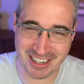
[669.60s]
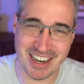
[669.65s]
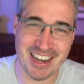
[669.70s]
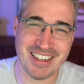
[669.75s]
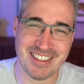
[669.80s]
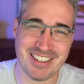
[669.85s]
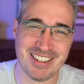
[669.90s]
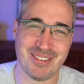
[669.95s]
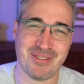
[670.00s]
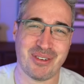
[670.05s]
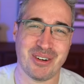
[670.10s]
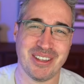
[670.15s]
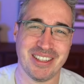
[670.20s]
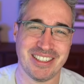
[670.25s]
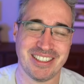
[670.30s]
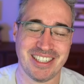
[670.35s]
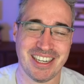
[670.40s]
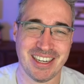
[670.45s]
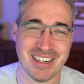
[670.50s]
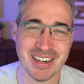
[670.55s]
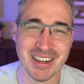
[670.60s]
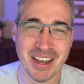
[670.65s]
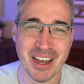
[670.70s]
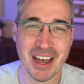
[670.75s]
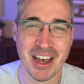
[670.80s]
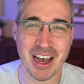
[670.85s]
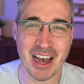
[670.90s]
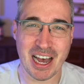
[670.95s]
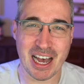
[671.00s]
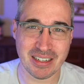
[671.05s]
fantastic for this yet,
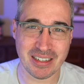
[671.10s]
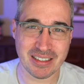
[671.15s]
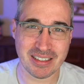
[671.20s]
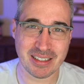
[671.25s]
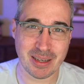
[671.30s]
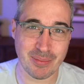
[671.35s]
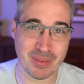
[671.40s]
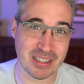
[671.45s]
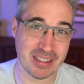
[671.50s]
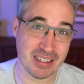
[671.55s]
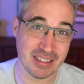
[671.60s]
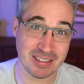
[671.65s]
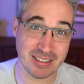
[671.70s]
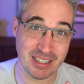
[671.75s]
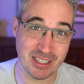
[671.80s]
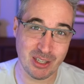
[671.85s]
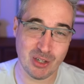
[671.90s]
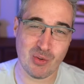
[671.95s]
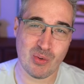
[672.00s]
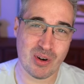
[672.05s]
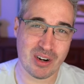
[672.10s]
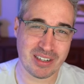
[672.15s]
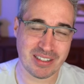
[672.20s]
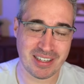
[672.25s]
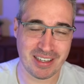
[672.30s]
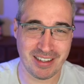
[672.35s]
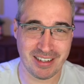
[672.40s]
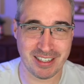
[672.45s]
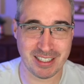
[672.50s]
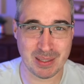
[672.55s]
but it is something that's in the
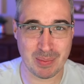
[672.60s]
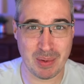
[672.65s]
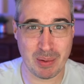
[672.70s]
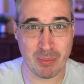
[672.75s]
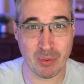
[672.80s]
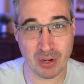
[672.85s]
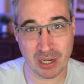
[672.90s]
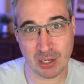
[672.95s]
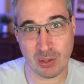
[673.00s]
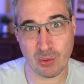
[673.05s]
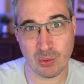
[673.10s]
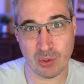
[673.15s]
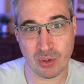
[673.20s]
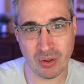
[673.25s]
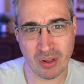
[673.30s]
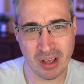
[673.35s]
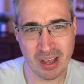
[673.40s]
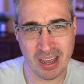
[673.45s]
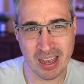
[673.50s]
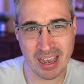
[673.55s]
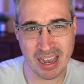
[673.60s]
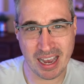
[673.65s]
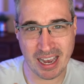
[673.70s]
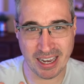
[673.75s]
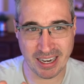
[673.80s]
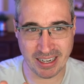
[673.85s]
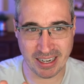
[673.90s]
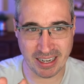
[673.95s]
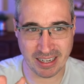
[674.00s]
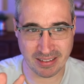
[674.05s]
works. I think it's going to be pretty cool.
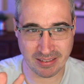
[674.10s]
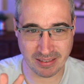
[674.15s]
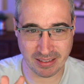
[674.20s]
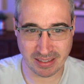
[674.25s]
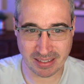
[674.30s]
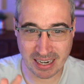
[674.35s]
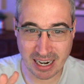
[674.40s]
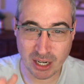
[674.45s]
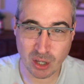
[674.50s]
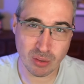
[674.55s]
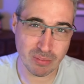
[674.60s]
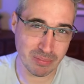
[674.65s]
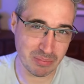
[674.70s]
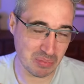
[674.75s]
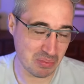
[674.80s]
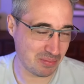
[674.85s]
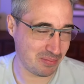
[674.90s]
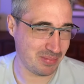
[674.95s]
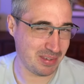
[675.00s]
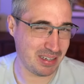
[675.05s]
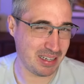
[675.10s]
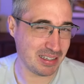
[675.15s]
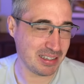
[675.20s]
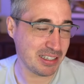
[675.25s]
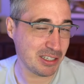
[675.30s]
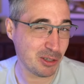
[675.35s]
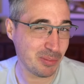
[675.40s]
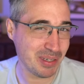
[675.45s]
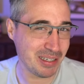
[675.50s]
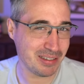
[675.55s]
And it's kind of a
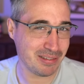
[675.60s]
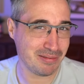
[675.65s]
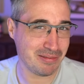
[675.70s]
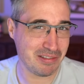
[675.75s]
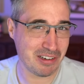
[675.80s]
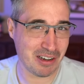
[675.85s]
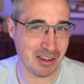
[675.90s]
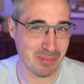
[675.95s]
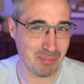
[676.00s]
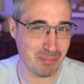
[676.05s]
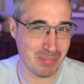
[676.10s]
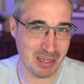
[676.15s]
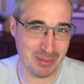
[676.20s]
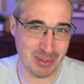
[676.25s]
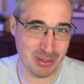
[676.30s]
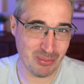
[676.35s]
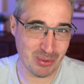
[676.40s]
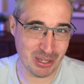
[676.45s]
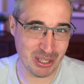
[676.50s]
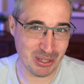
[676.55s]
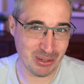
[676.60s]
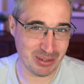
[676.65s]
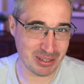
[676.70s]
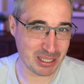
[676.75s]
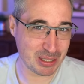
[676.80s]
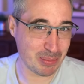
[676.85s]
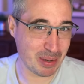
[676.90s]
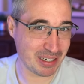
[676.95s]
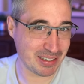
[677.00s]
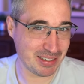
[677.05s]
little bit not maybe what you'd
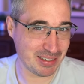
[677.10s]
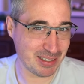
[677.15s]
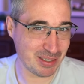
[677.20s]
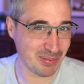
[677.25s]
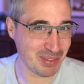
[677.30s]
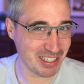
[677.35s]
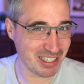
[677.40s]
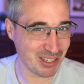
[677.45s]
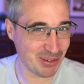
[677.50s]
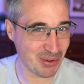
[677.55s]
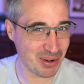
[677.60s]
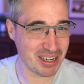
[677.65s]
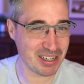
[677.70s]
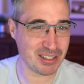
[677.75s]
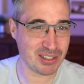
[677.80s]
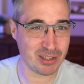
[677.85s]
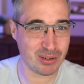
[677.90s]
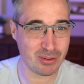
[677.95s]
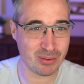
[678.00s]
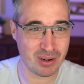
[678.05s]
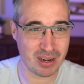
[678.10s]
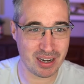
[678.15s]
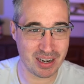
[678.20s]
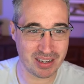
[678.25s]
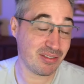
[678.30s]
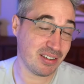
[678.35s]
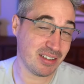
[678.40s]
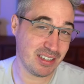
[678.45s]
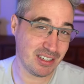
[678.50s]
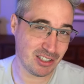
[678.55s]
expect it to be in a way. So
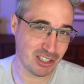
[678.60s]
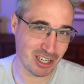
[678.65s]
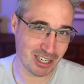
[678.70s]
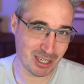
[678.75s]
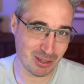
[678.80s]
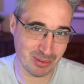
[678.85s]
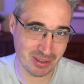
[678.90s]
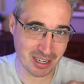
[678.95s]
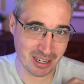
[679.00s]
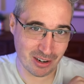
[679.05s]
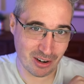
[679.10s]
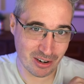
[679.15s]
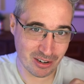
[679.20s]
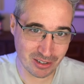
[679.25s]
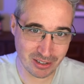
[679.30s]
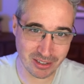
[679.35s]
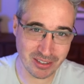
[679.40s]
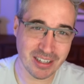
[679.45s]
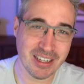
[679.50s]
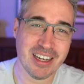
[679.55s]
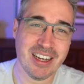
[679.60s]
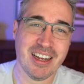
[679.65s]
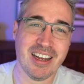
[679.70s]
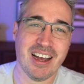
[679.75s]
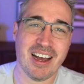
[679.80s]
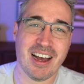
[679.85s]
definitely check out that article